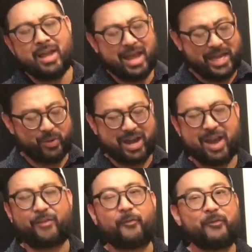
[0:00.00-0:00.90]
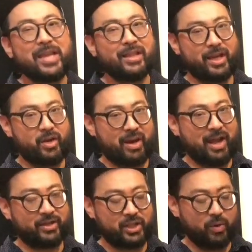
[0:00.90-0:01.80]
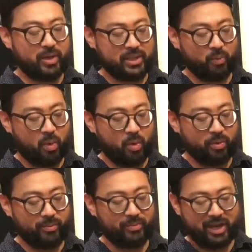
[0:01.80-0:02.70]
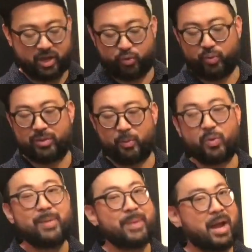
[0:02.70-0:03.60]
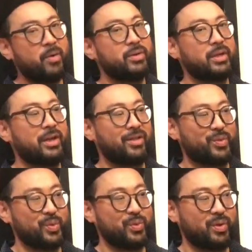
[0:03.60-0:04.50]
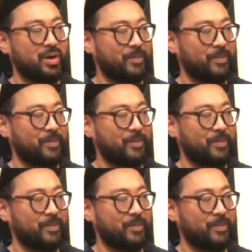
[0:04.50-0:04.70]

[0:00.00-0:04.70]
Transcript: and you'll kind of feel it in your hands too, because it won't, like, through the rebound and through